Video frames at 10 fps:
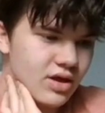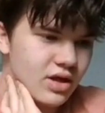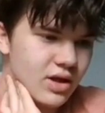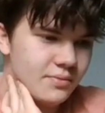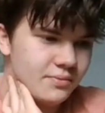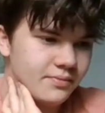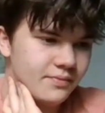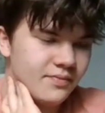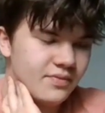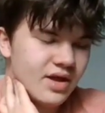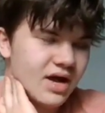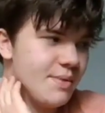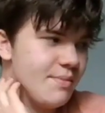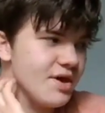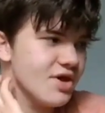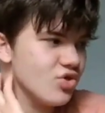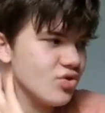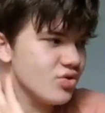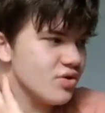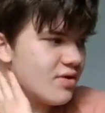Hello. Hello. Hi, Ben.
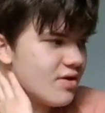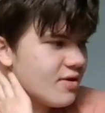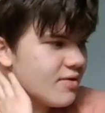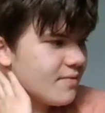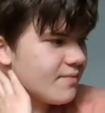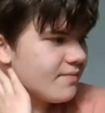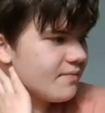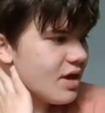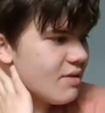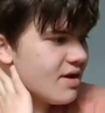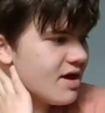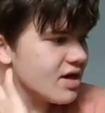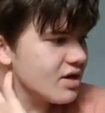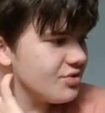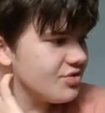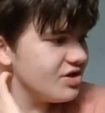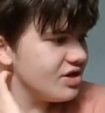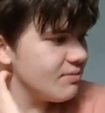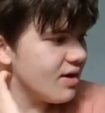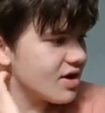Chud. Yeah. Hey, Ben, kalori
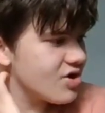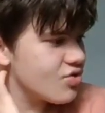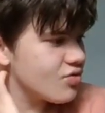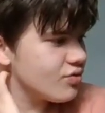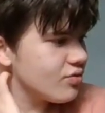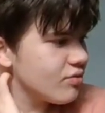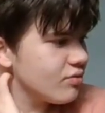teri maki chud.